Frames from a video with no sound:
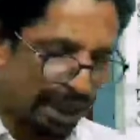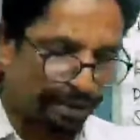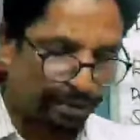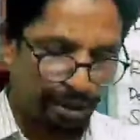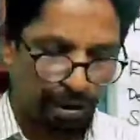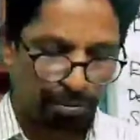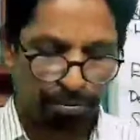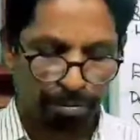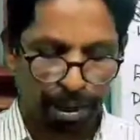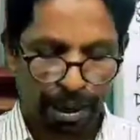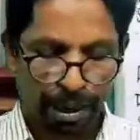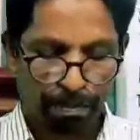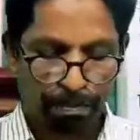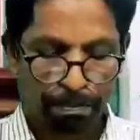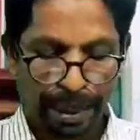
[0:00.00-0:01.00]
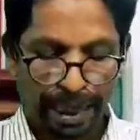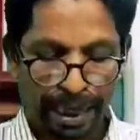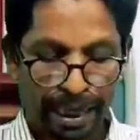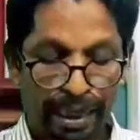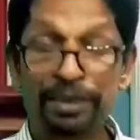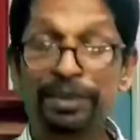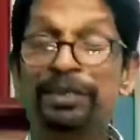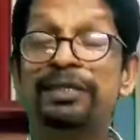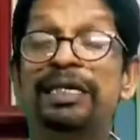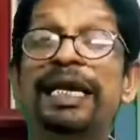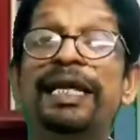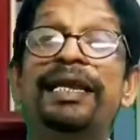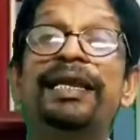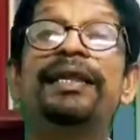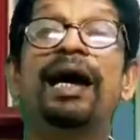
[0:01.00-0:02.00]
item, balance
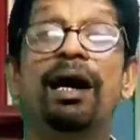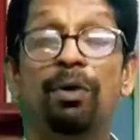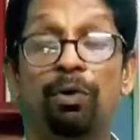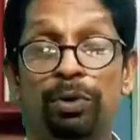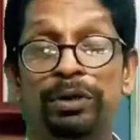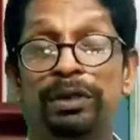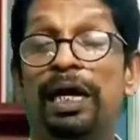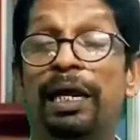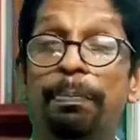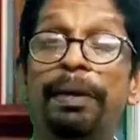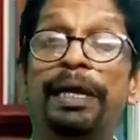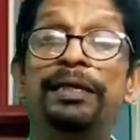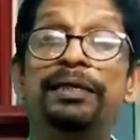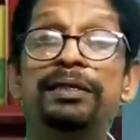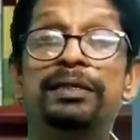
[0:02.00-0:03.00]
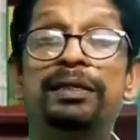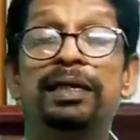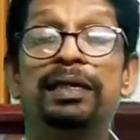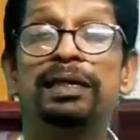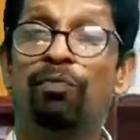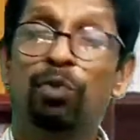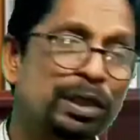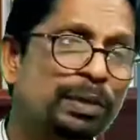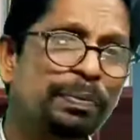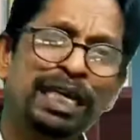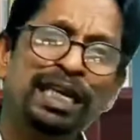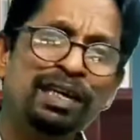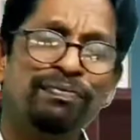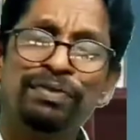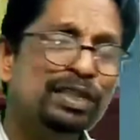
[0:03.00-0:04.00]
carried out. That means, what's
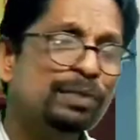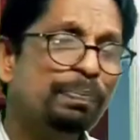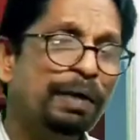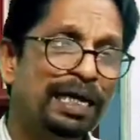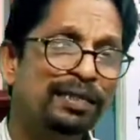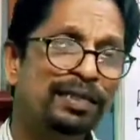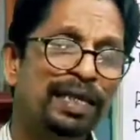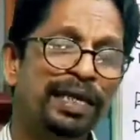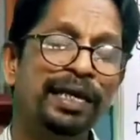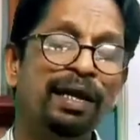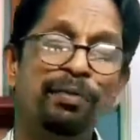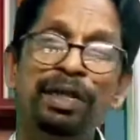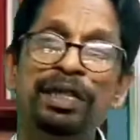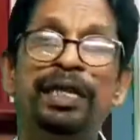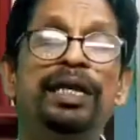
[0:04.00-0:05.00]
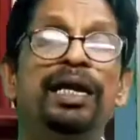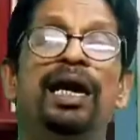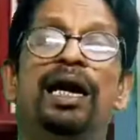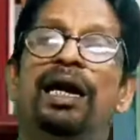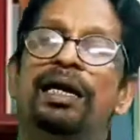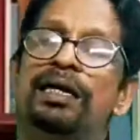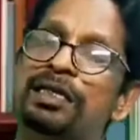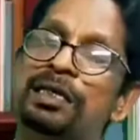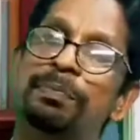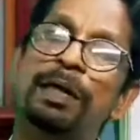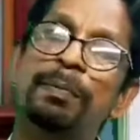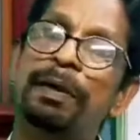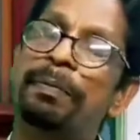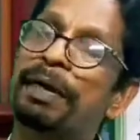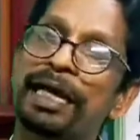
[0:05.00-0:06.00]
meaning of this balance carried out in the
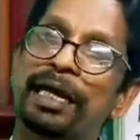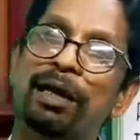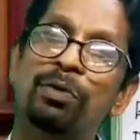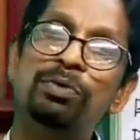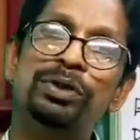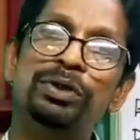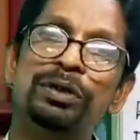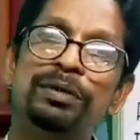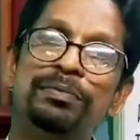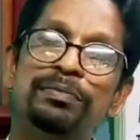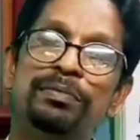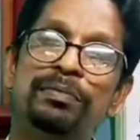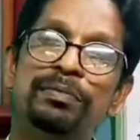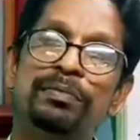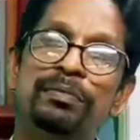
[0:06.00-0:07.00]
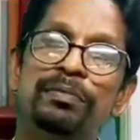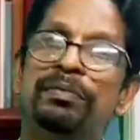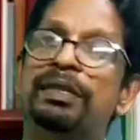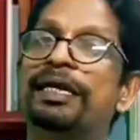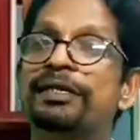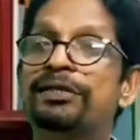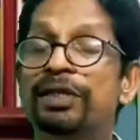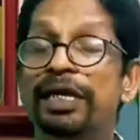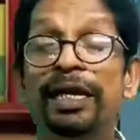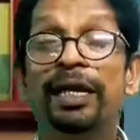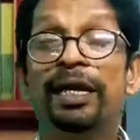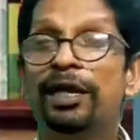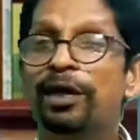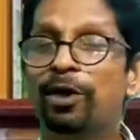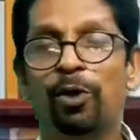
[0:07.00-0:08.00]
receivable payment account? That is
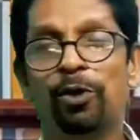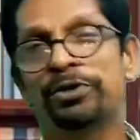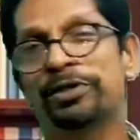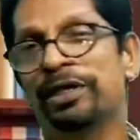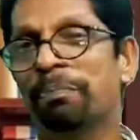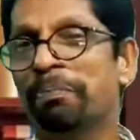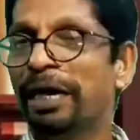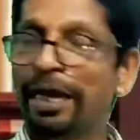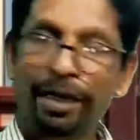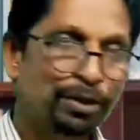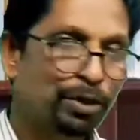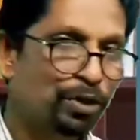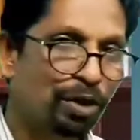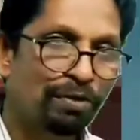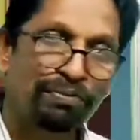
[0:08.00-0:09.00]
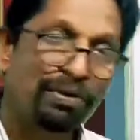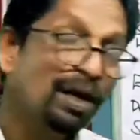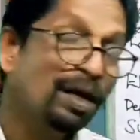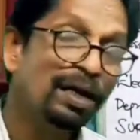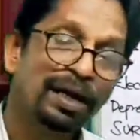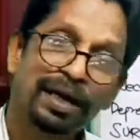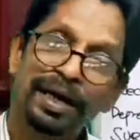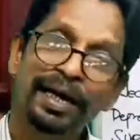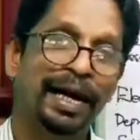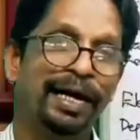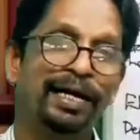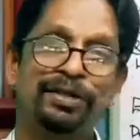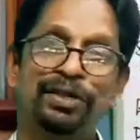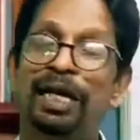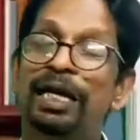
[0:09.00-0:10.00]
the closing balance of
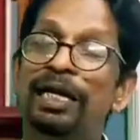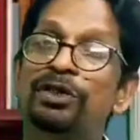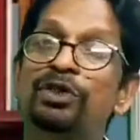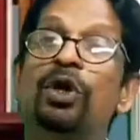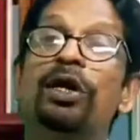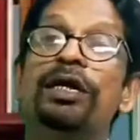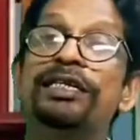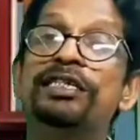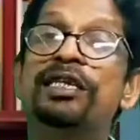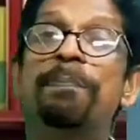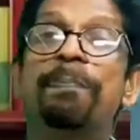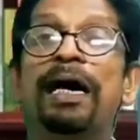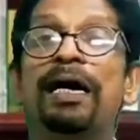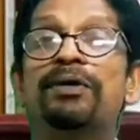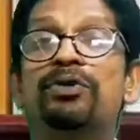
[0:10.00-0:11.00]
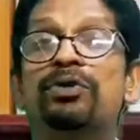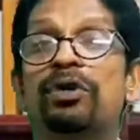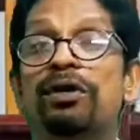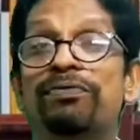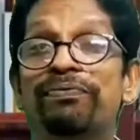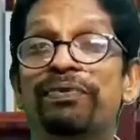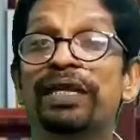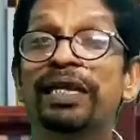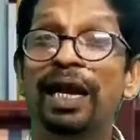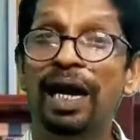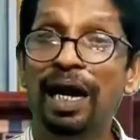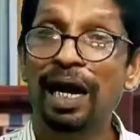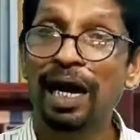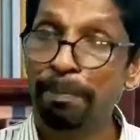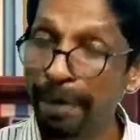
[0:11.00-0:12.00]
cash. So it is a part of
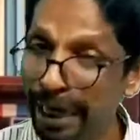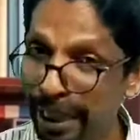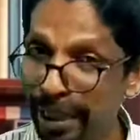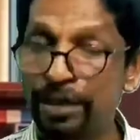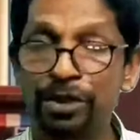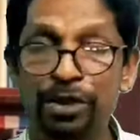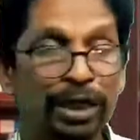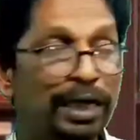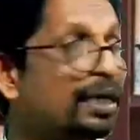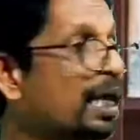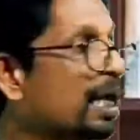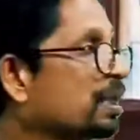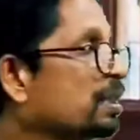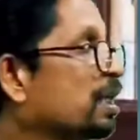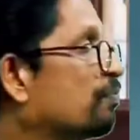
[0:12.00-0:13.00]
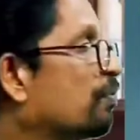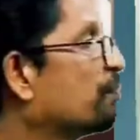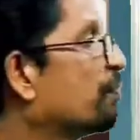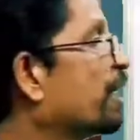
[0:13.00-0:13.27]
the balance sheet. Therefore,